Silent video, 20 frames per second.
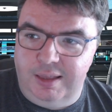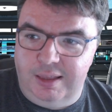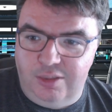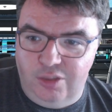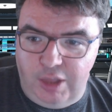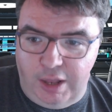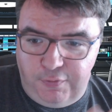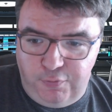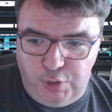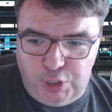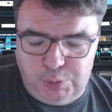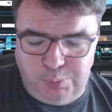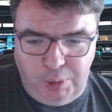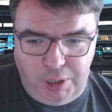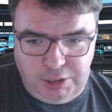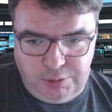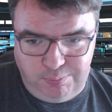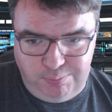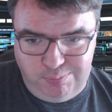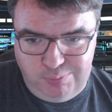That first
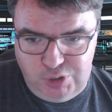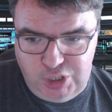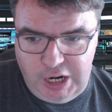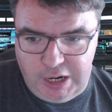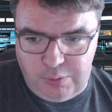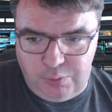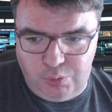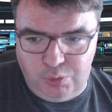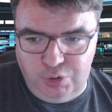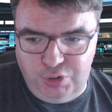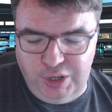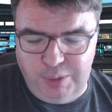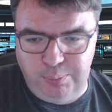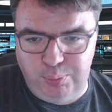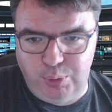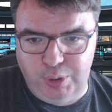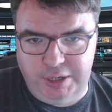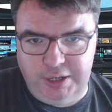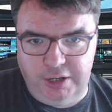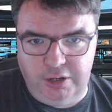part, generally
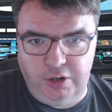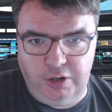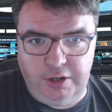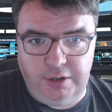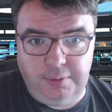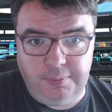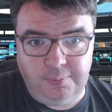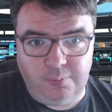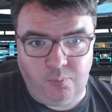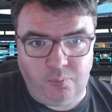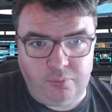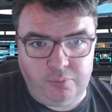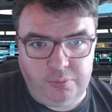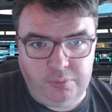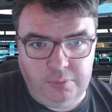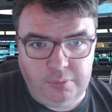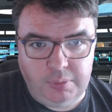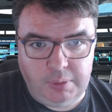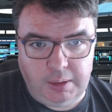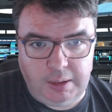pretty good.
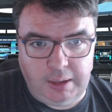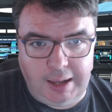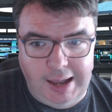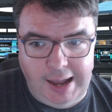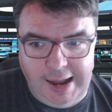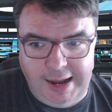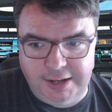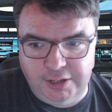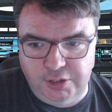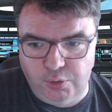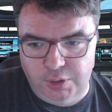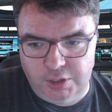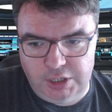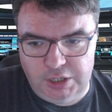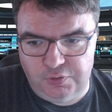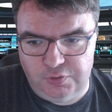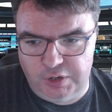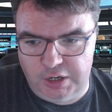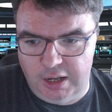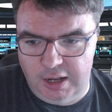I do need to
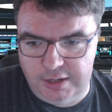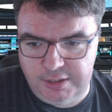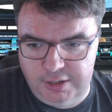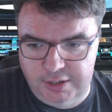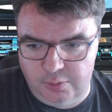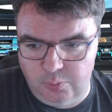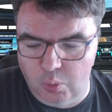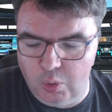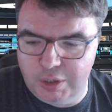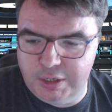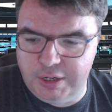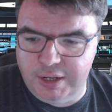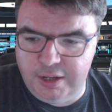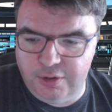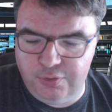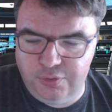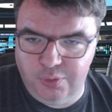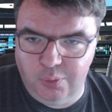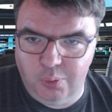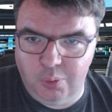give a content
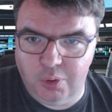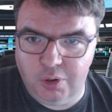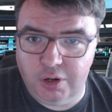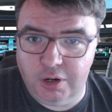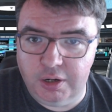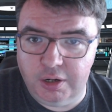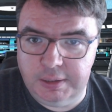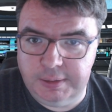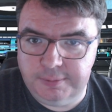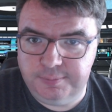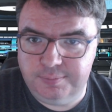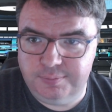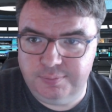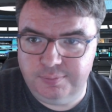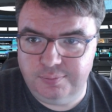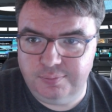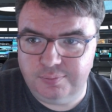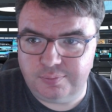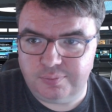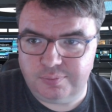warning for
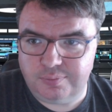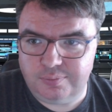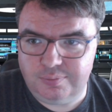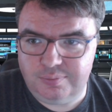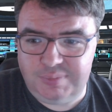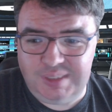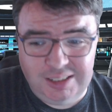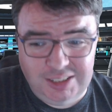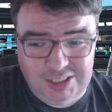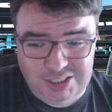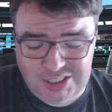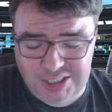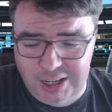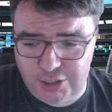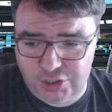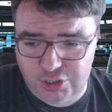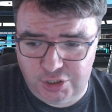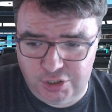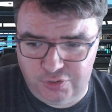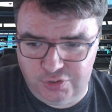
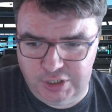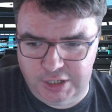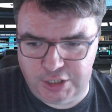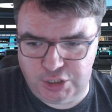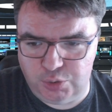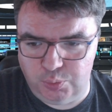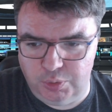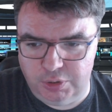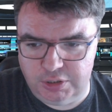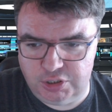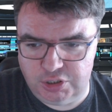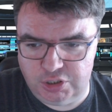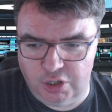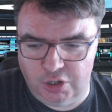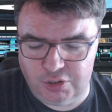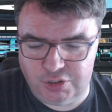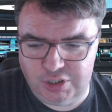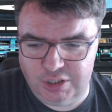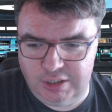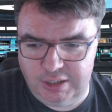discussion of sexual
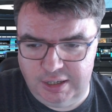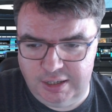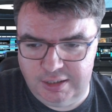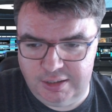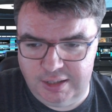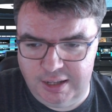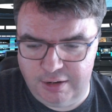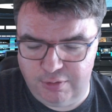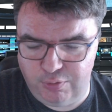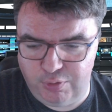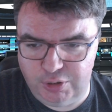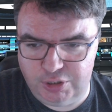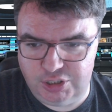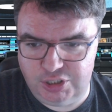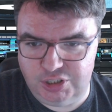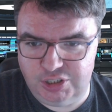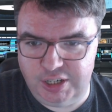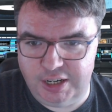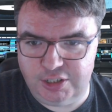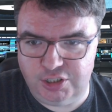assault in that
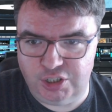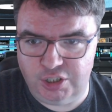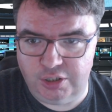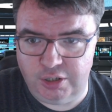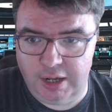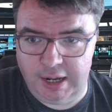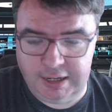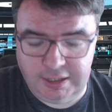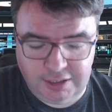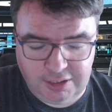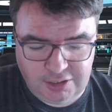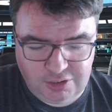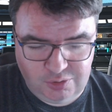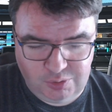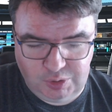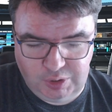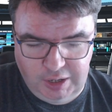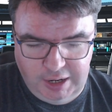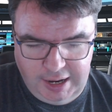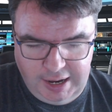first section and an,
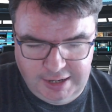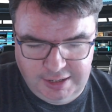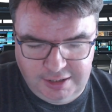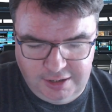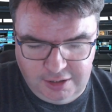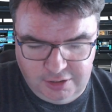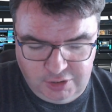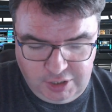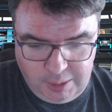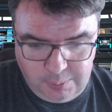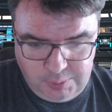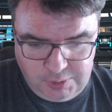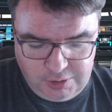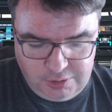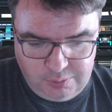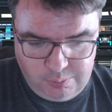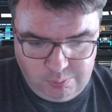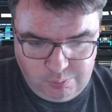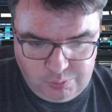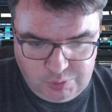and an
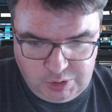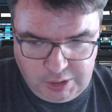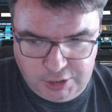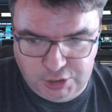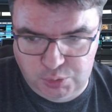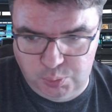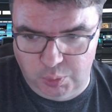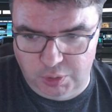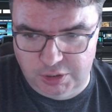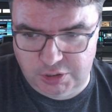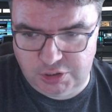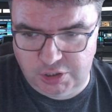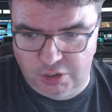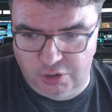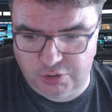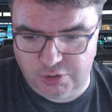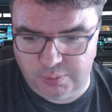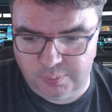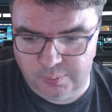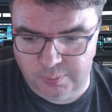attempted sexual
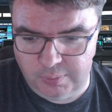assault.